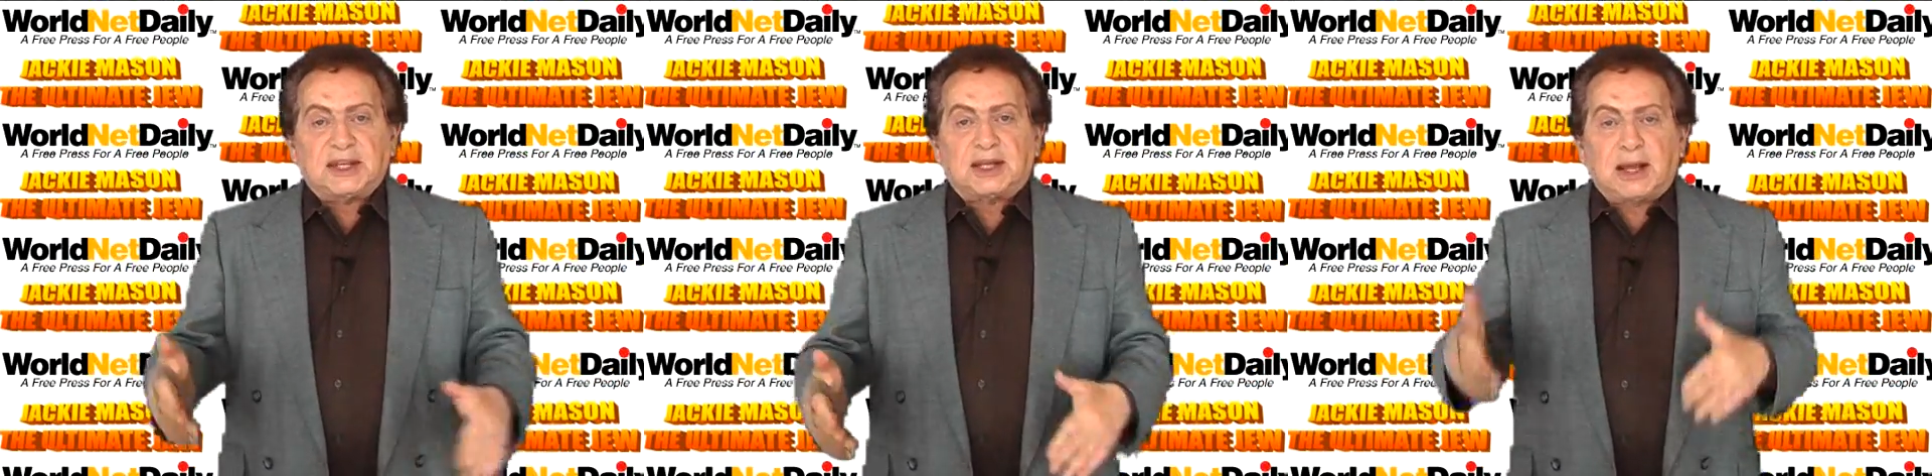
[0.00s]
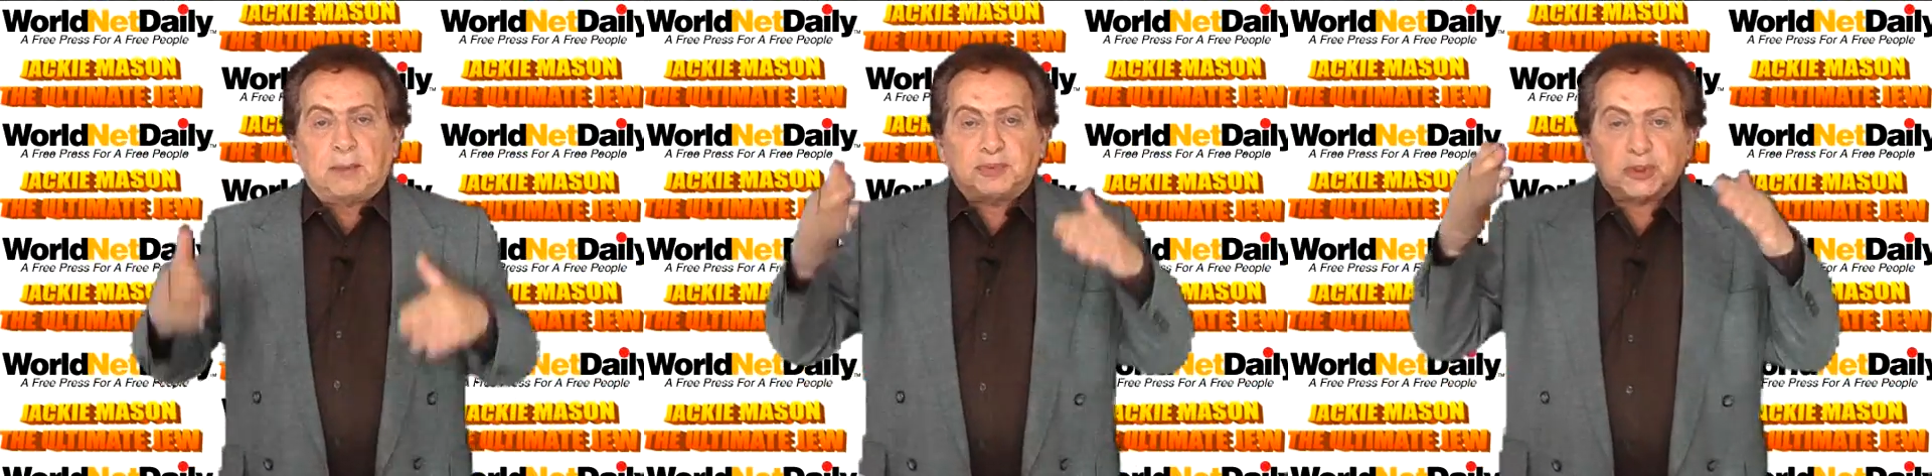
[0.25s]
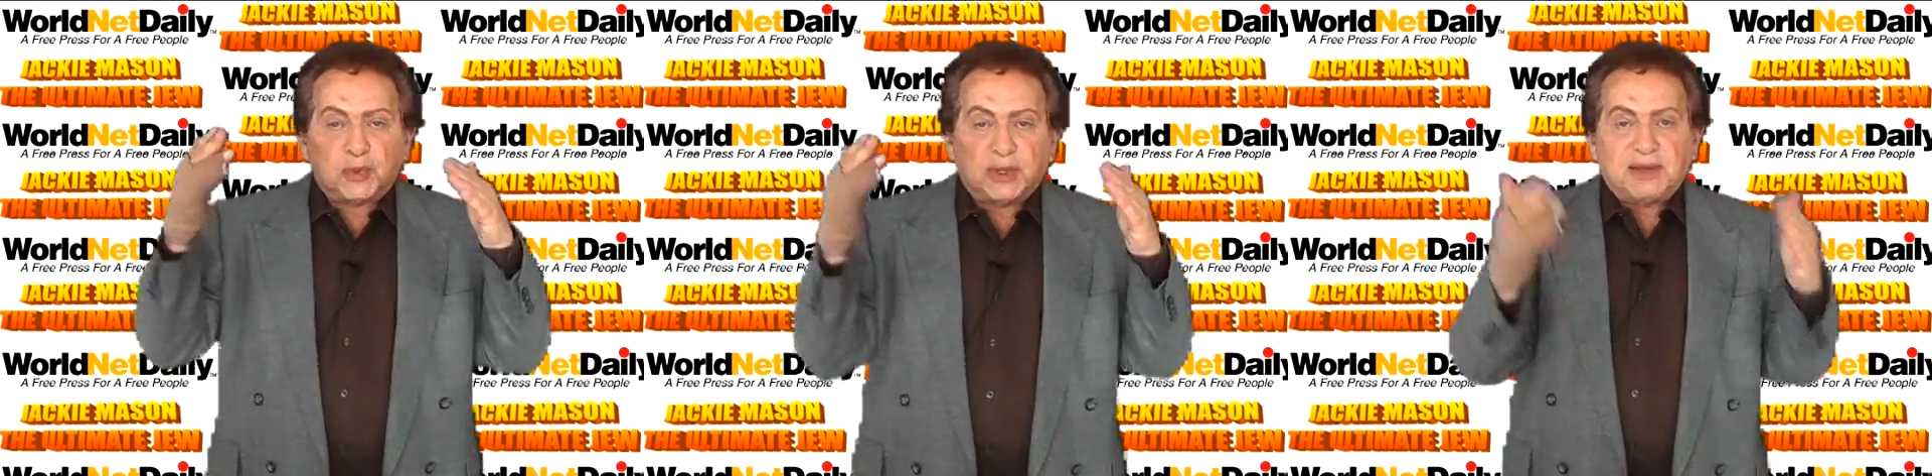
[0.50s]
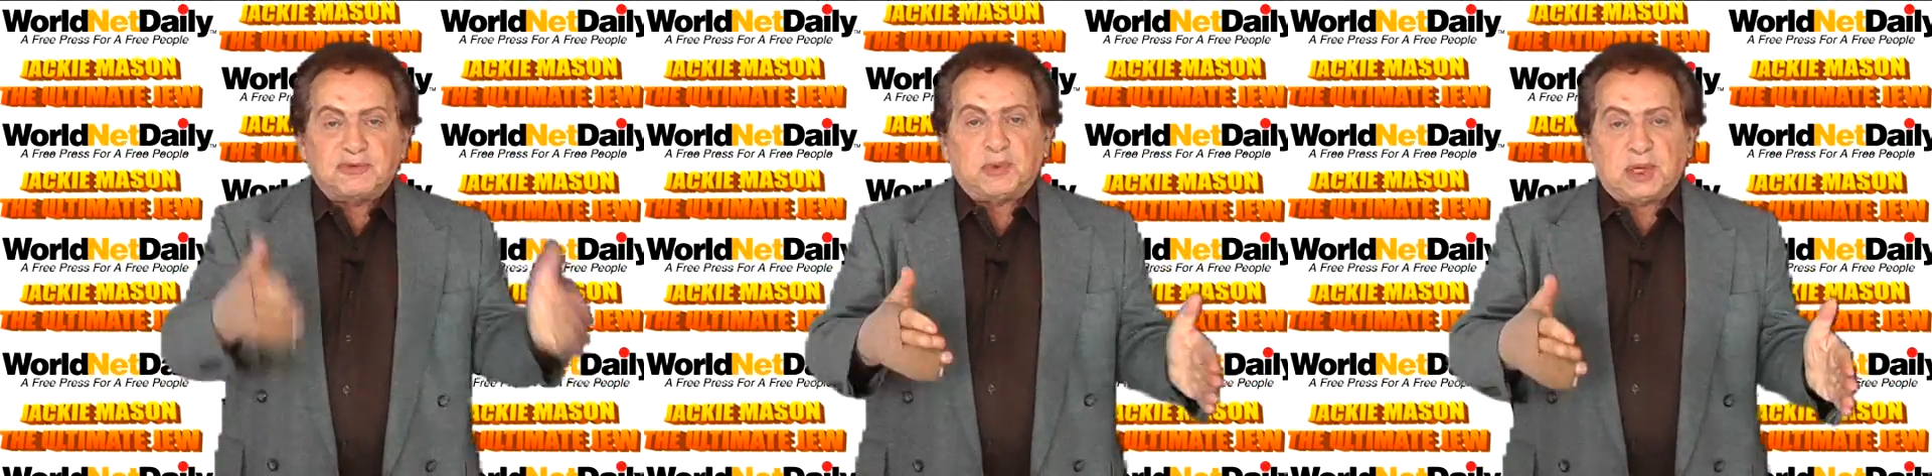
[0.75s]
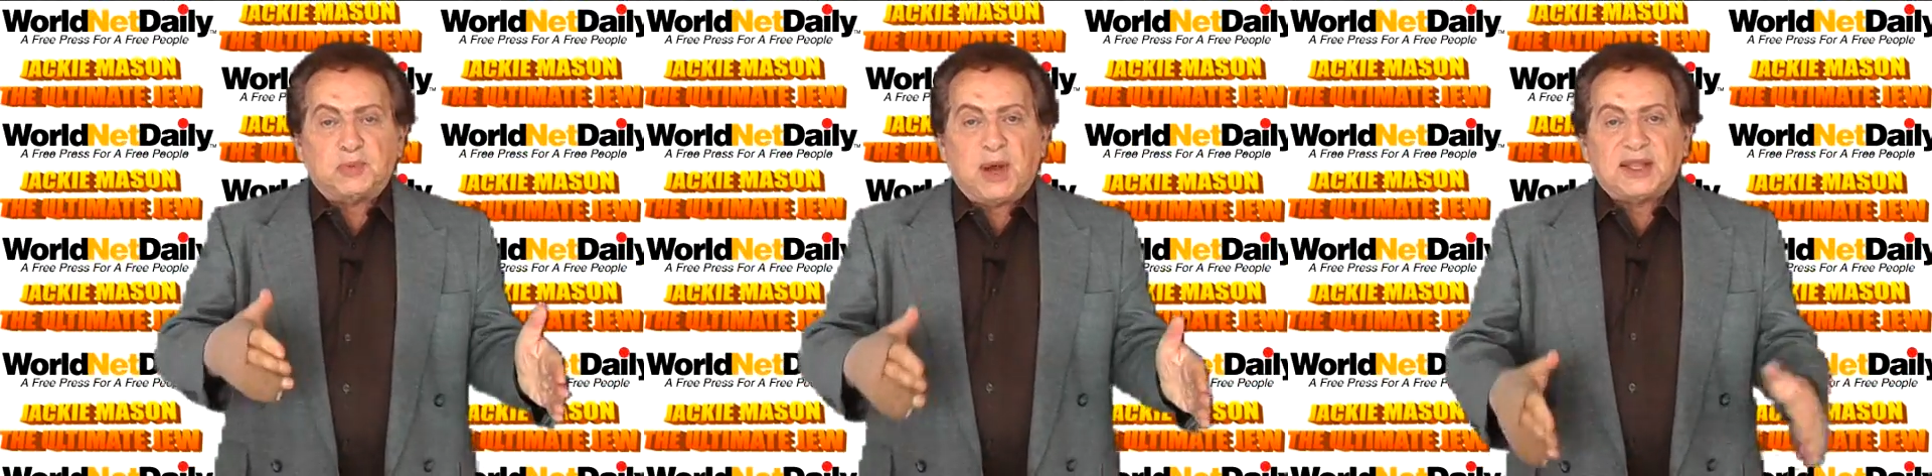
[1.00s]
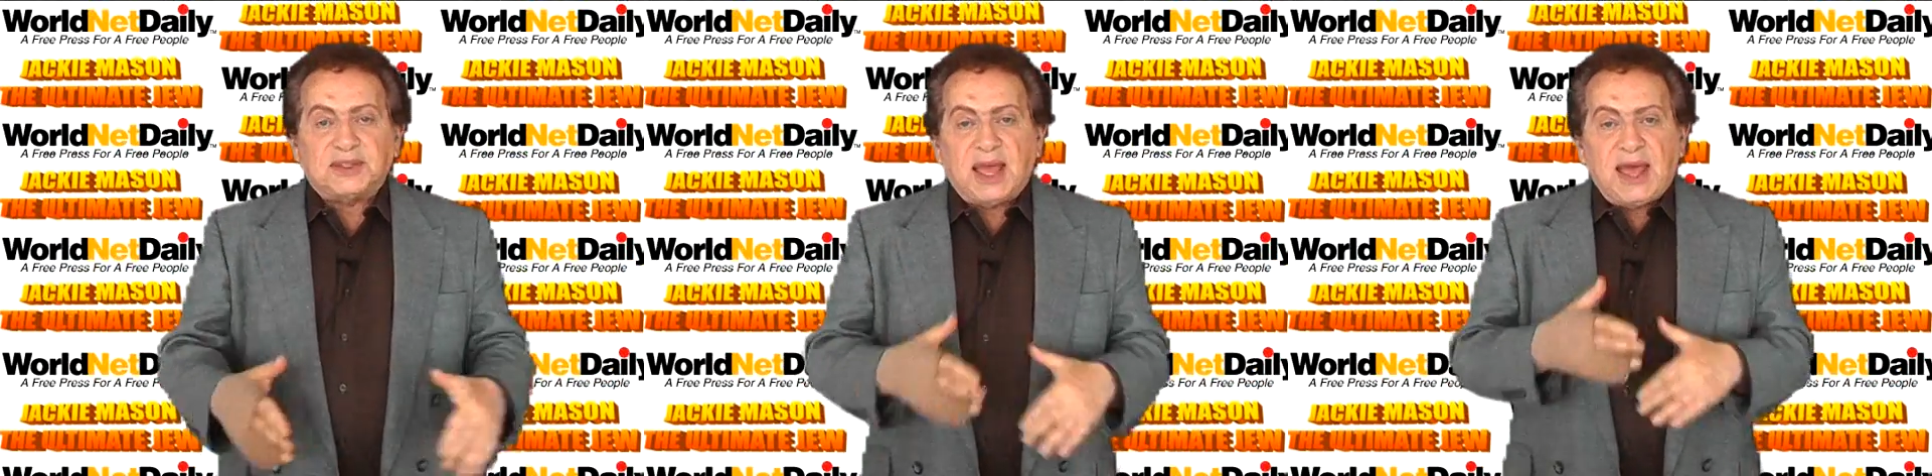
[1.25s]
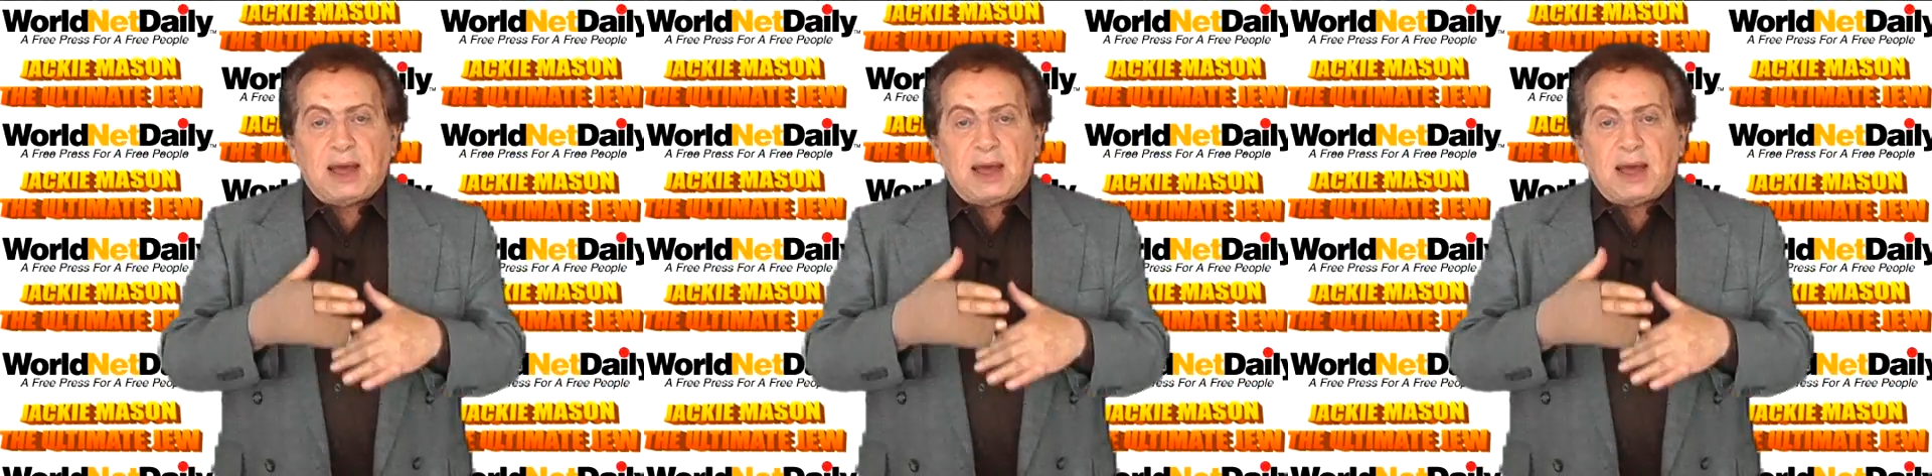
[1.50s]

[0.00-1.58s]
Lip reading: accomplish whatever we want,